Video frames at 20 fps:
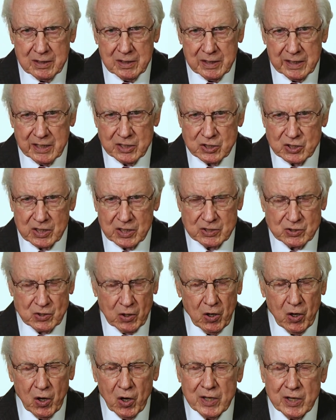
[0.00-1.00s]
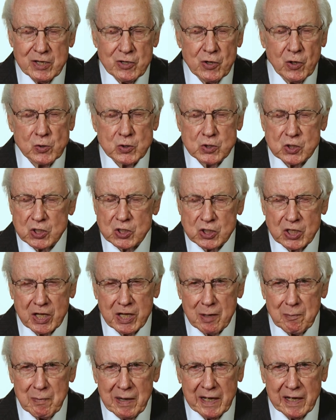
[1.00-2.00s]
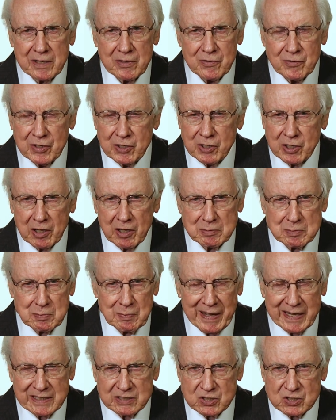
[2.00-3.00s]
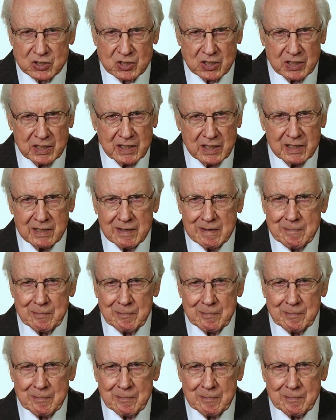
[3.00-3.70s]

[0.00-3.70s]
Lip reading: He says all he knows to say about it and then comes back to say,